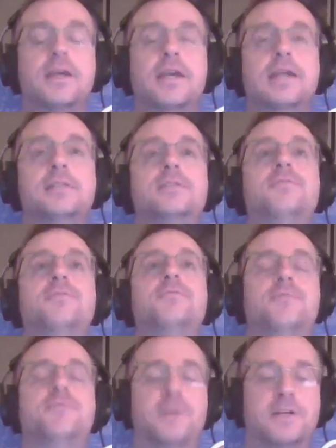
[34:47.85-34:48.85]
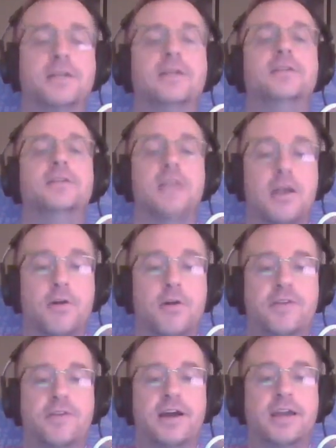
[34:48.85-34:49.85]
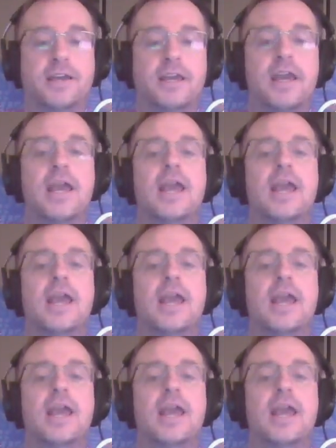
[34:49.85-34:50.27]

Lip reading: It's fucking terrifying,